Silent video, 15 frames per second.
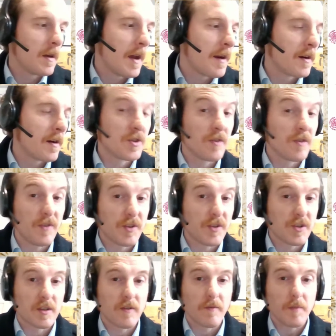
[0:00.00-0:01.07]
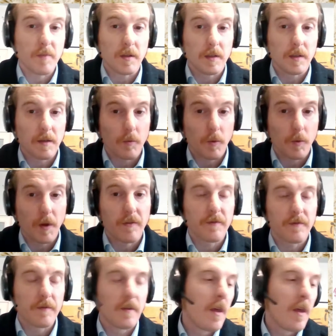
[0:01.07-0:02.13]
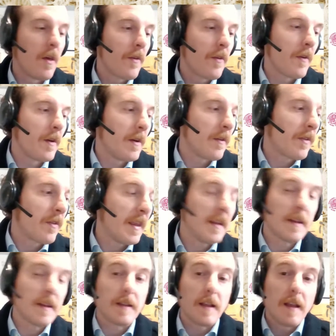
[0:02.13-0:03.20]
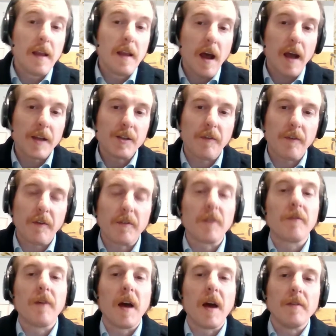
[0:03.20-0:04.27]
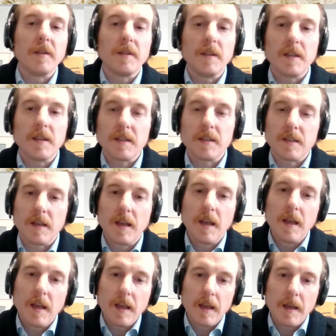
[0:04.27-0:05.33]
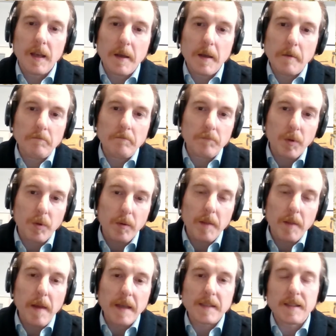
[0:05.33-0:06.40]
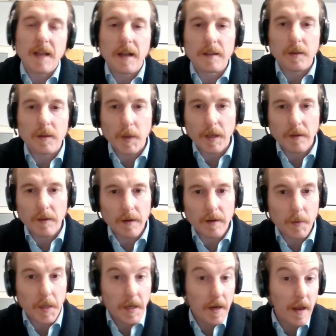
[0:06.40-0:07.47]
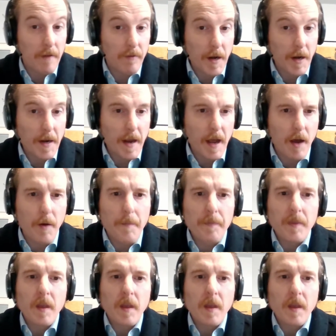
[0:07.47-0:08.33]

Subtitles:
energy efficiency of building. And we think that ASHRAE 55 in this is probably the best standard we can have right now.